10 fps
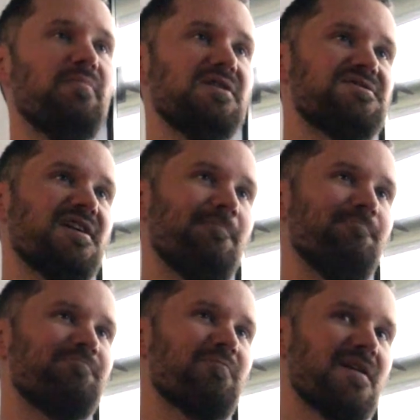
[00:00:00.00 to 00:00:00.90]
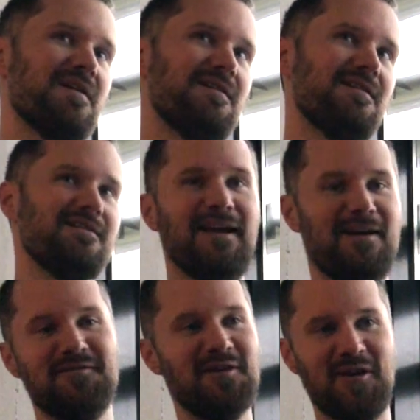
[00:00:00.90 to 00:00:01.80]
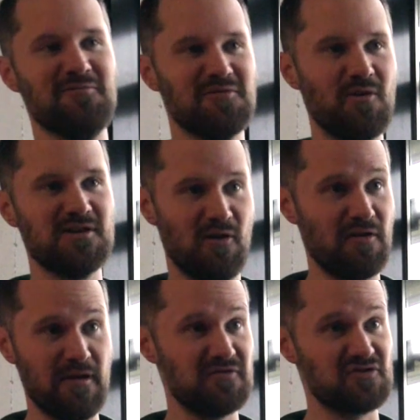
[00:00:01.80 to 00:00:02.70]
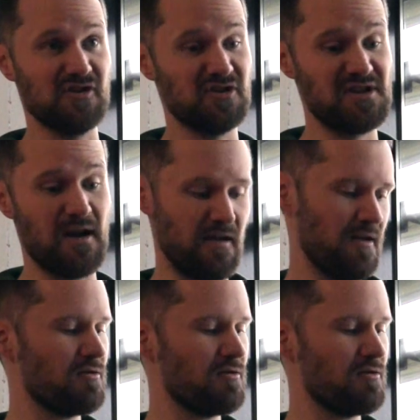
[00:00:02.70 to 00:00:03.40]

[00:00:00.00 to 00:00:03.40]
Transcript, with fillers: But yeah, you know, quite a lot of the infrastructure's there.